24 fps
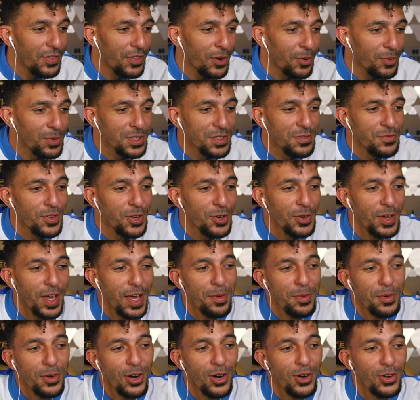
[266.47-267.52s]
There was a video
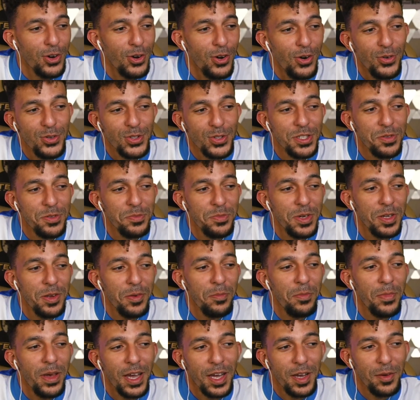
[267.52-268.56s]
game called Ultimate
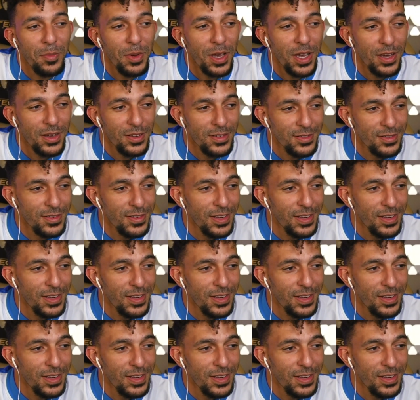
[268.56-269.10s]
Mega Man.